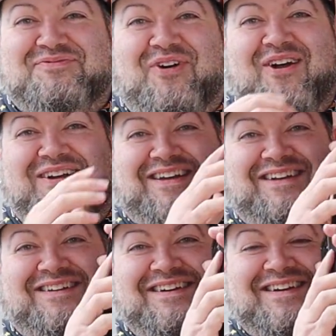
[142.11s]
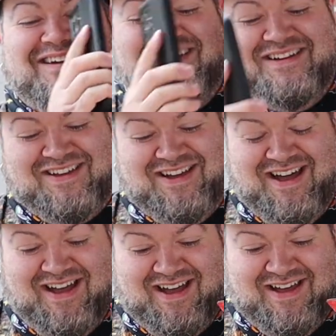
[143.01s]
farting?
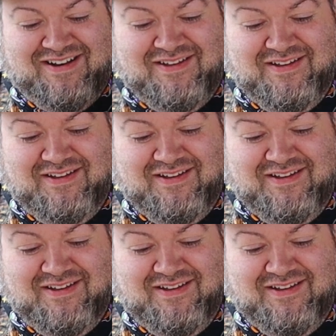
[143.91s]
God.